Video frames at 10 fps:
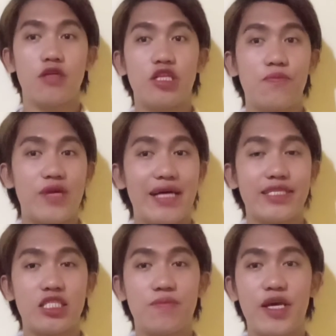The
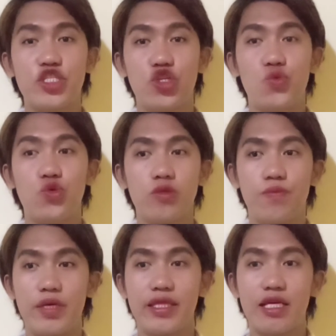process measure
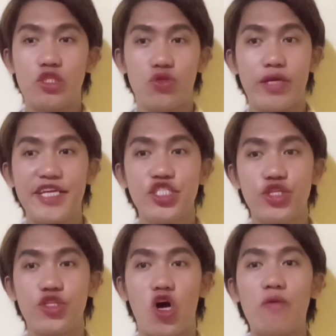would be the
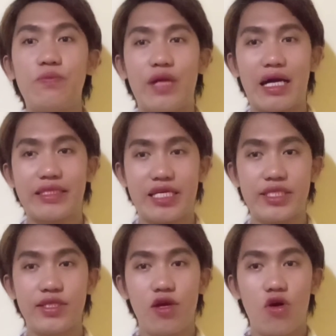duration of
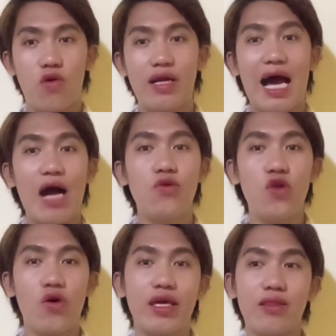practice or how
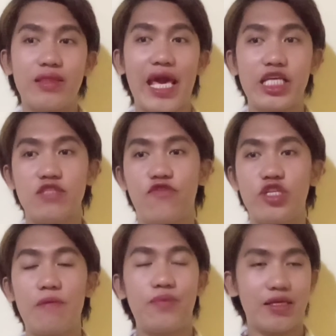long it takes for
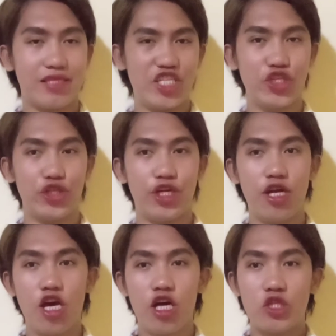the
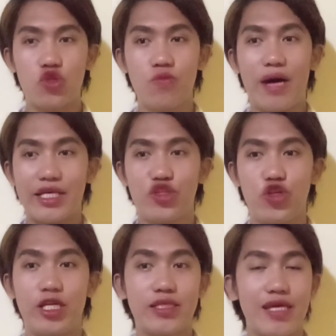practitioner to
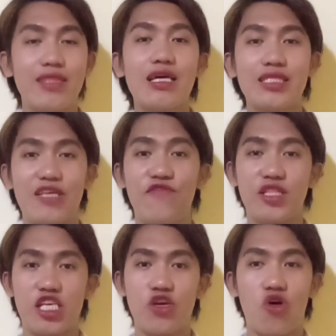master the said
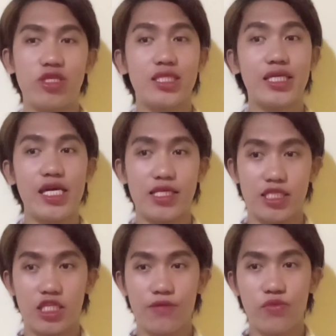activity or skills.